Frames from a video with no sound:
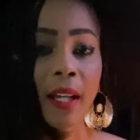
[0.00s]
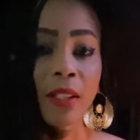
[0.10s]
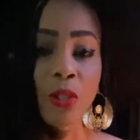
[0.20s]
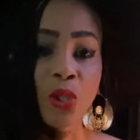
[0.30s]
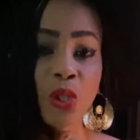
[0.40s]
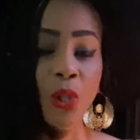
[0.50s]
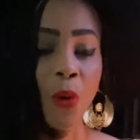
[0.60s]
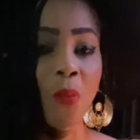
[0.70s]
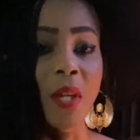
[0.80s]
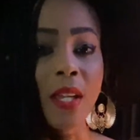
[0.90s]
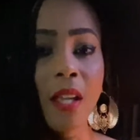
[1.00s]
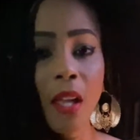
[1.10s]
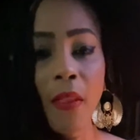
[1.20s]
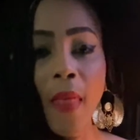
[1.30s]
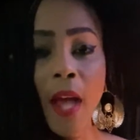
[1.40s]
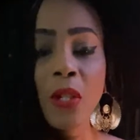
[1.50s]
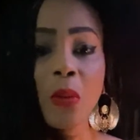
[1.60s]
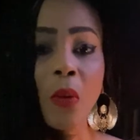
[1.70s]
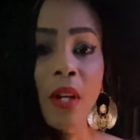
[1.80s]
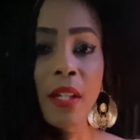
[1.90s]
to show me that you
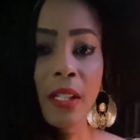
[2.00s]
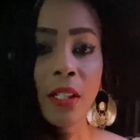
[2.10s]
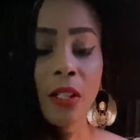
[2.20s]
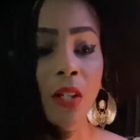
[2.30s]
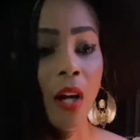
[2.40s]
are here.